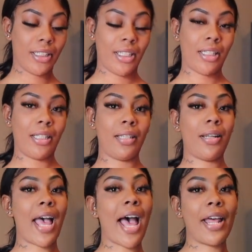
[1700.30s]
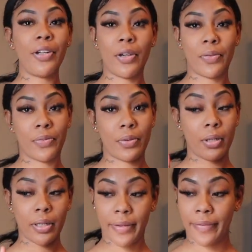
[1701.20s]
and I know for
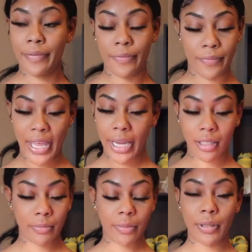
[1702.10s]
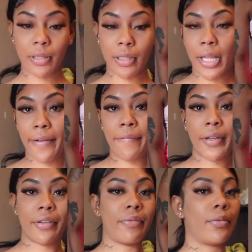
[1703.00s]
a fact I'm gonna be looking like a
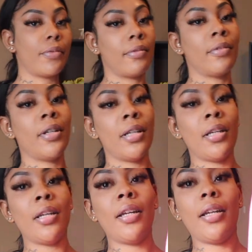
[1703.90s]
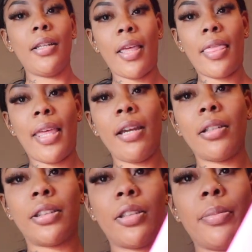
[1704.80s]
fucking fool. They
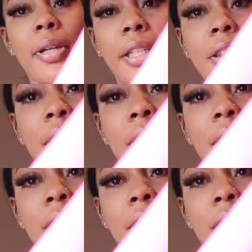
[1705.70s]
are so bright,